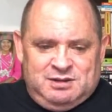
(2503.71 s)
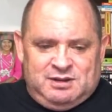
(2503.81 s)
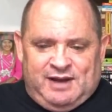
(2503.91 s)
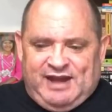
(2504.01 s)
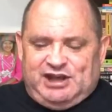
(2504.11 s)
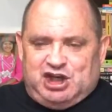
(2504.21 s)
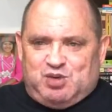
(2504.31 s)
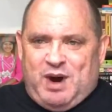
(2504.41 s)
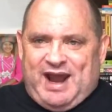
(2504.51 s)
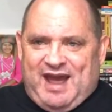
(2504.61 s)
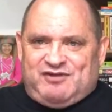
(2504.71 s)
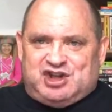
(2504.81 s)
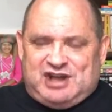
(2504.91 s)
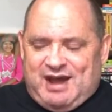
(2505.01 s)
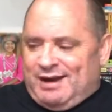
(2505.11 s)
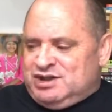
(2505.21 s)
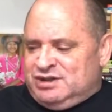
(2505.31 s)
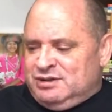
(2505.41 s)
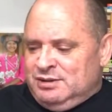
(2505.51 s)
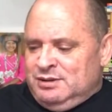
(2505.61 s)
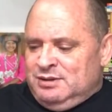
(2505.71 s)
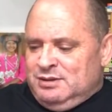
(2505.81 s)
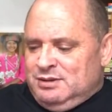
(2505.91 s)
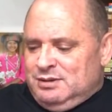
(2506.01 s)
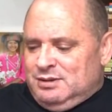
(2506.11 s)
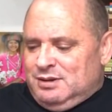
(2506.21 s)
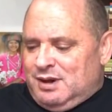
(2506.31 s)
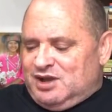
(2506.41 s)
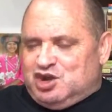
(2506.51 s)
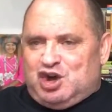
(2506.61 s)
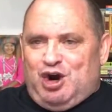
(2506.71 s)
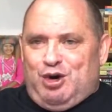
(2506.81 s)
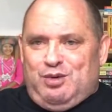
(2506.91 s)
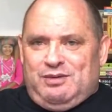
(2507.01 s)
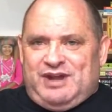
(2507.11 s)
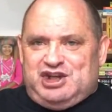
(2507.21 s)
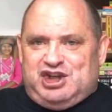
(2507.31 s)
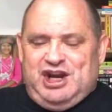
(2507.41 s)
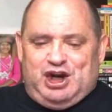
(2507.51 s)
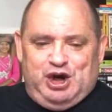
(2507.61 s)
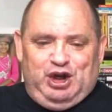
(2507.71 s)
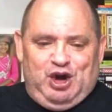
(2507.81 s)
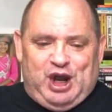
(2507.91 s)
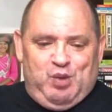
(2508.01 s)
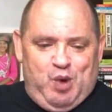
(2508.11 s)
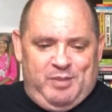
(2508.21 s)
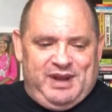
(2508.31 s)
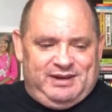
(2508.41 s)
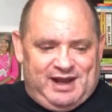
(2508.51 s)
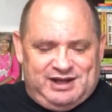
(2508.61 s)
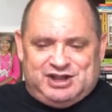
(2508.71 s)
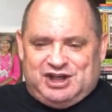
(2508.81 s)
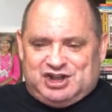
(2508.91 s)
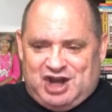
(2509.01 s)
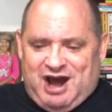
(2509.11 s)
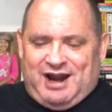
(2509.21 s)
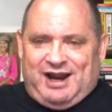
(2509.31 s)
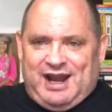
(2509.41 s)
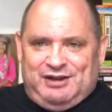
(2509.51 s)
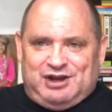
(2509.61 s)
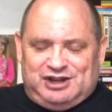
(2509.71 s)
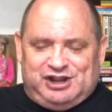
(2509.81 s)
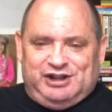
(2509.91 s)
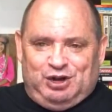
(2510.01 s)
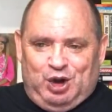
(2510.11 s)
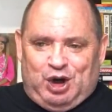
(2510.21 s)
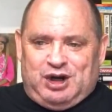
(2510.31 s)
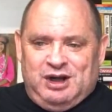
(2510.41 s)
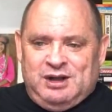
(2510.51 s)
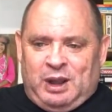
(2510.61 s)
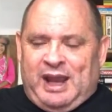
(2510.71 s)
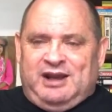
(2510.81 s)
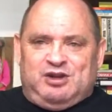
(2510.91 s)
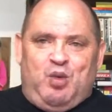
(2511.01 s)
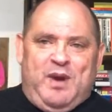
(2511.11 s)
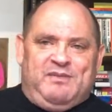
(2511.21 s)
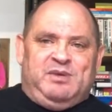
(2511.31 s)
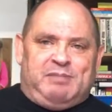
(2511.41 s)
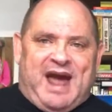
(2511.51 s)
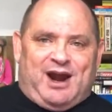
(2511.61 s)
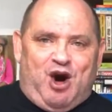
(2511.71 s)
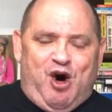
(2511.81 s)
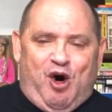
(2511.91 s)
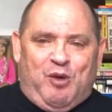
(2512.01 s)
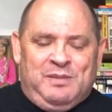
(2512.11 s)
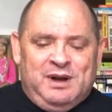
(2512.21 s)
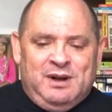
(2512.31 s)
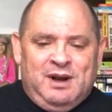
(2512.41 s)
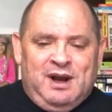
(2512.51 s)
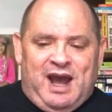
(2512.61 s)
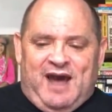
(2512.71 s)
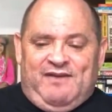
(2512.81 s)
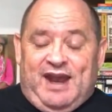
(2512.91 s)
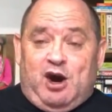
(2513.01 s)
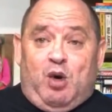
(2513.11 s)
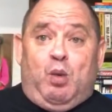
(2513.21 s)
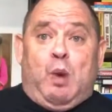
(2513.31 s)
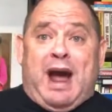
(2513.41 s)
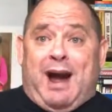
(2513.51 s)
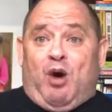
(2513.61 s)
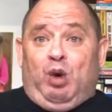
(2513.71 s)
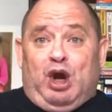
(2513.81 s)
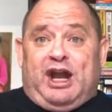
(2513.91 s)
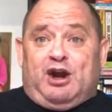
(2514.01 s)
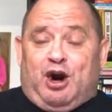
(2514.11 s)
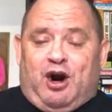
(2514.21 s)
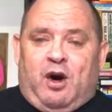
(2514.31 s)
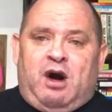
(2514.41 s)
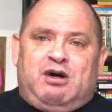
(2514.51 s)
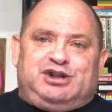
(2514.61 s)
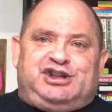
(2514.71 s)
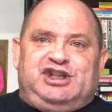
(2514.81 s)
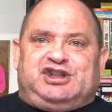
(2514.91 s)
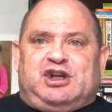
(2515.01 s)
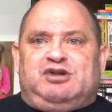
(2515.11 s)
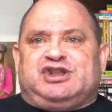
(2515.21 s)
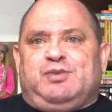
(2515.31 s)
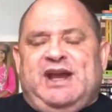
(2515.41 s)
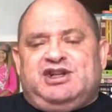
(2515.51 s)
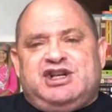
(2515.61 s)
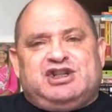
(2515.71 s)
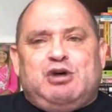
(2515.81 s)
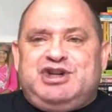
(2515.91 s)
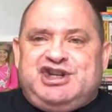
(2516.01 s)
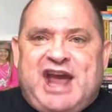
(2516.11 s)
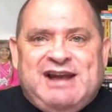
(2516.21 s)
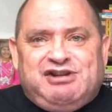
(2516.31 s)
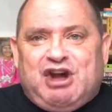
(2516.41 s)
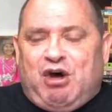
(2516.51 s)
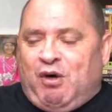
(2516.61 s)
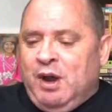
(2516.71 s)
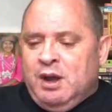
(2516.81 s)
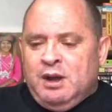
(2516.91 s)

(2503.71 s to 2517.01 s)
They just want to have sex. And so they see a good-looking woman that is exotic and doesn't look like the women back home, and they go, wow, look at her. Oh, she's so sweet, and she's so gentle.